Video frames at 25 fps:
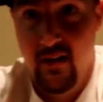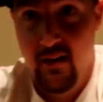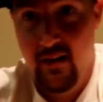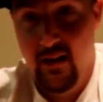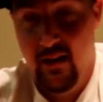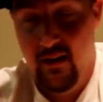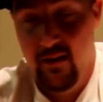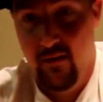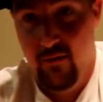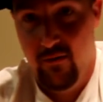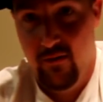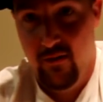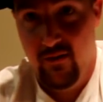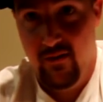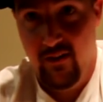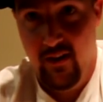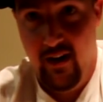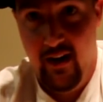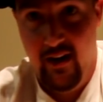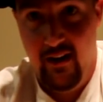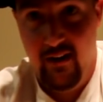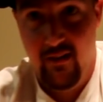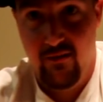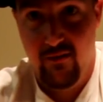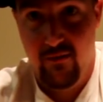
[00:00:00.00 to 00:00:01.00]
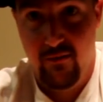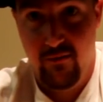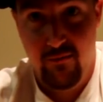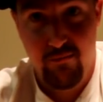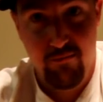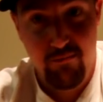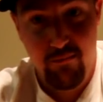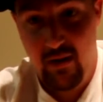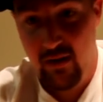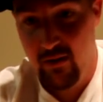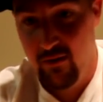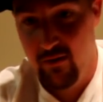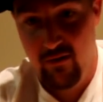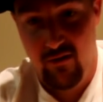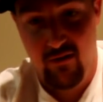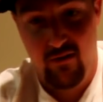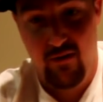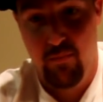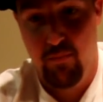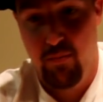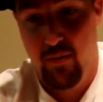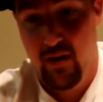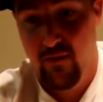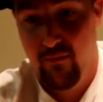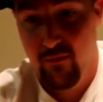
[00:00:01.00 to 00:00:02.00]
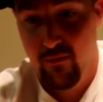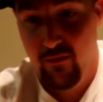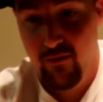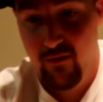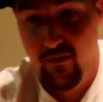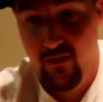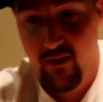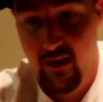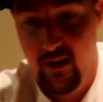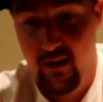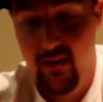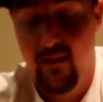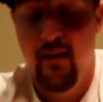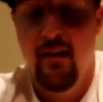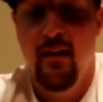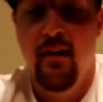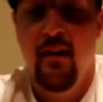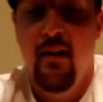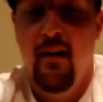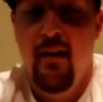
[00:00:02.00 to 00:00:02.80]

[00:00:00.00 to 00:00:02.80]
down here on the side. It's merely just a preference thing.